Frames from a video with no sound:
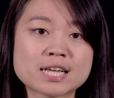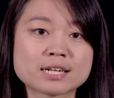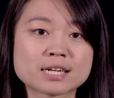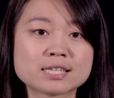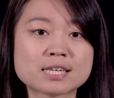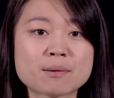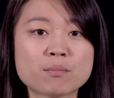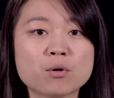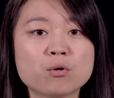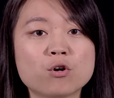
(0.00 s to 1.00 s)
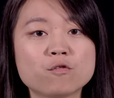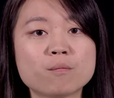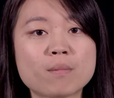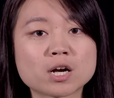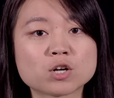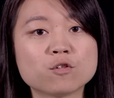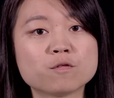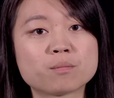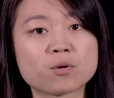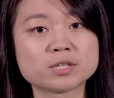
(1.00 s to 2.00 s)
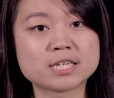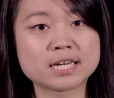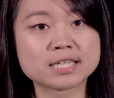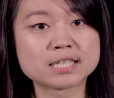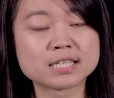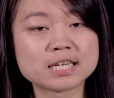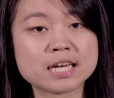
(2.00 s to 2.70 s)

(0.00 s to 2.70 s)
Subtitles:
an example of Markov process.